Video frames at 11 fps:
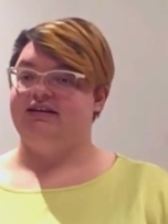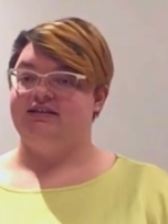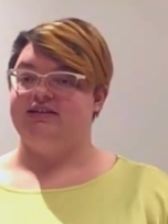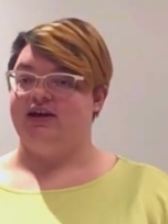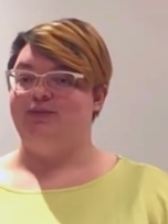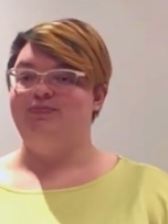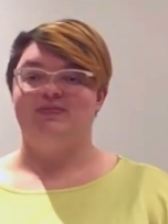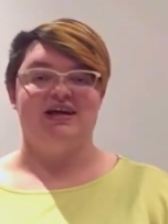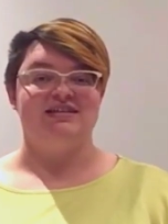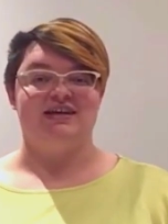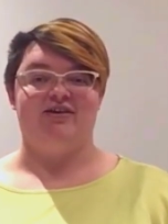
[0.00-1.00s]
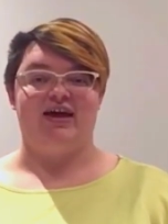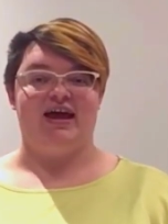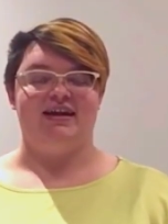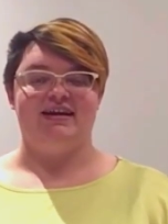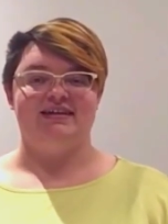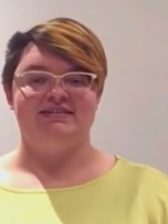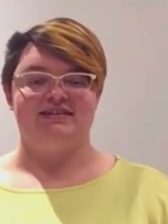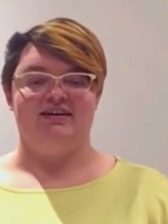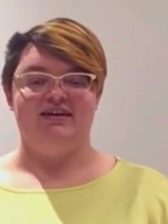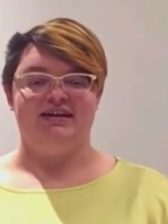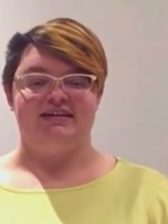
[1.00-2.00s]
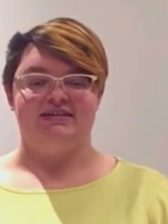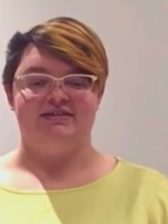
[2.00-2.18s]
So let's go ahead and get started.